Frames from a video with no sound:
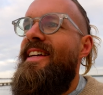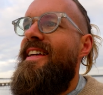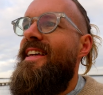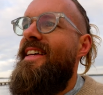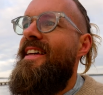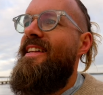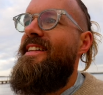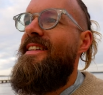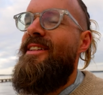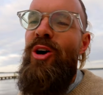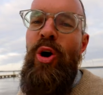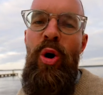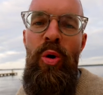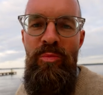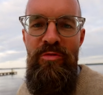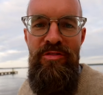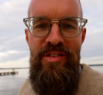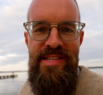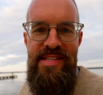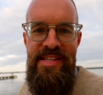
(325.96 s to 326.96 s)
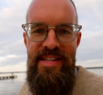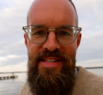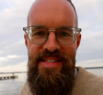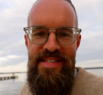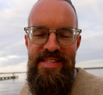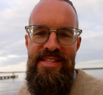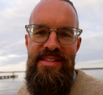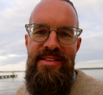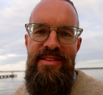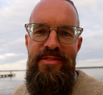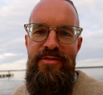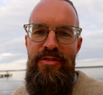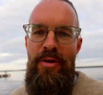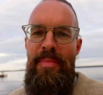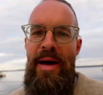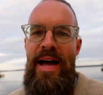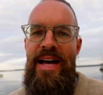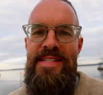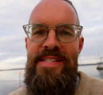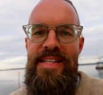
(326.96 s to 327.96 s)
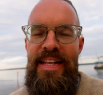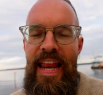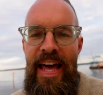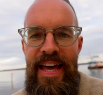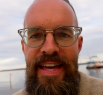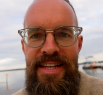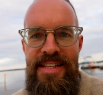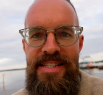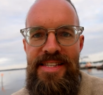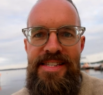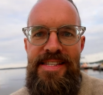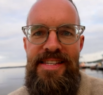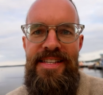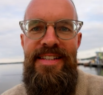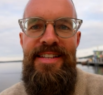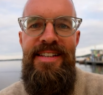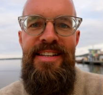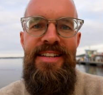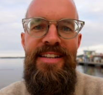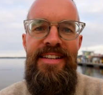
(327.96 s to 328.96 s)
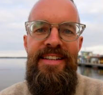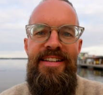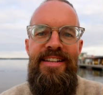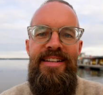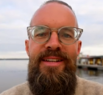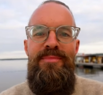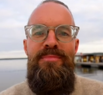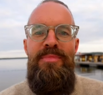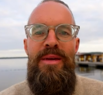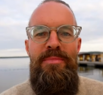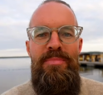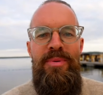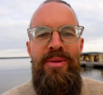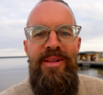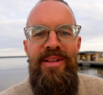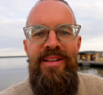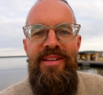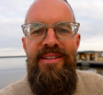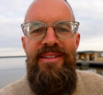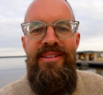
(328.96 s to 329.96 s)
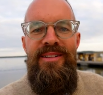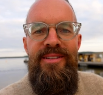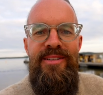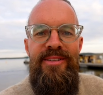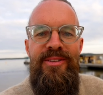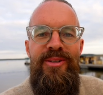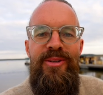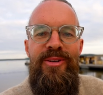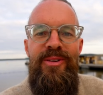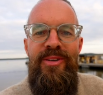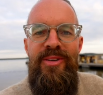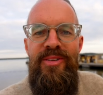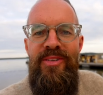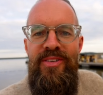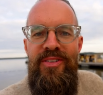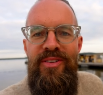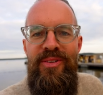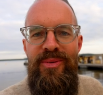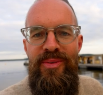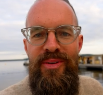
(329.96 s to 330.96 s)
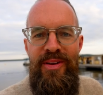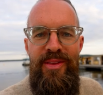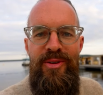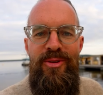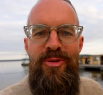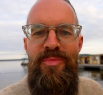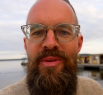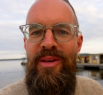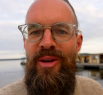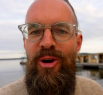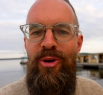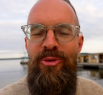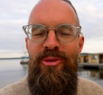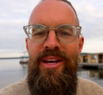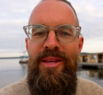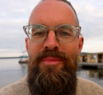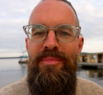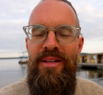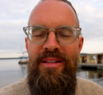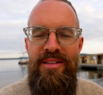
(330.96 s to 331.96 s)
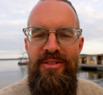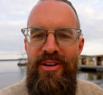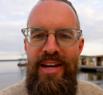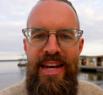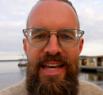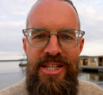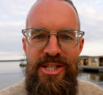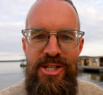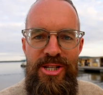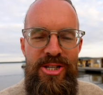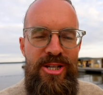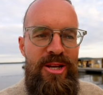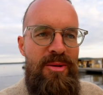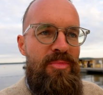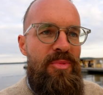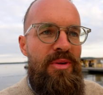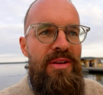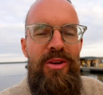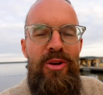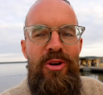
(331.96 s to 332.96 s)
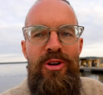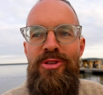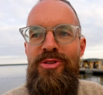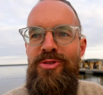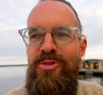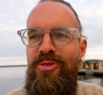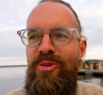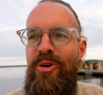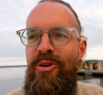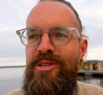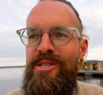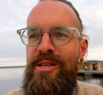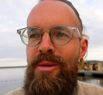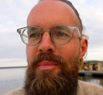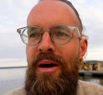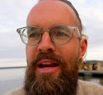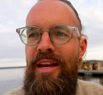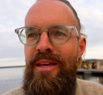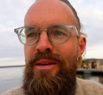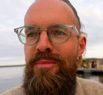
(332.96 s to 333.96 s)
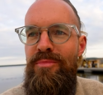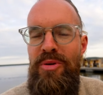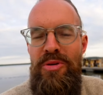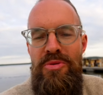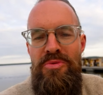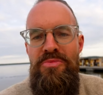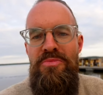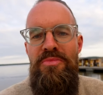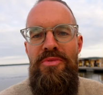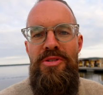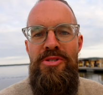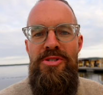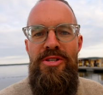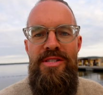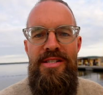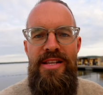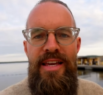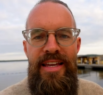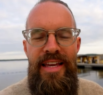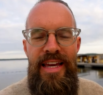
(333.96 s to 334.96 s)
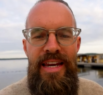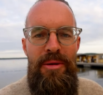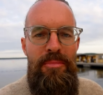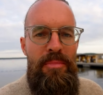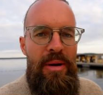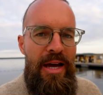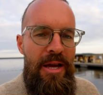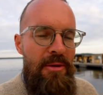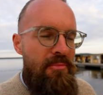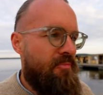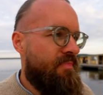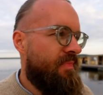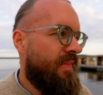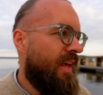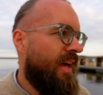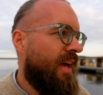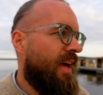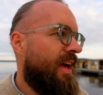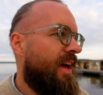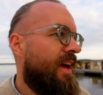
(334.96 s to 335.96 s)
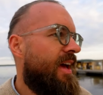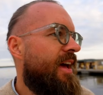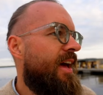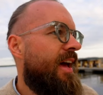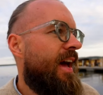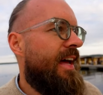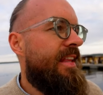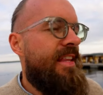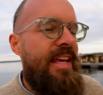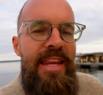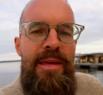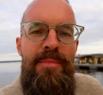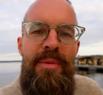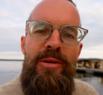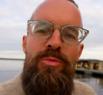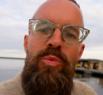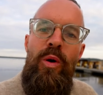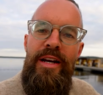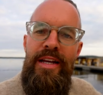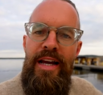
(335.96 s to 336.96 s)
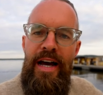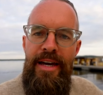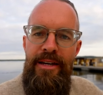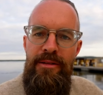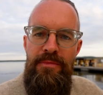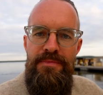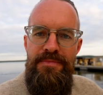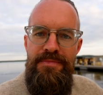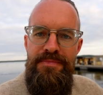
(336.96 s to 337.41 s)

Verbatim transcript: he did home visits for past clients, people with whom he already built a relationship in order to earn some money, but was just like getting by. And then he met one guy,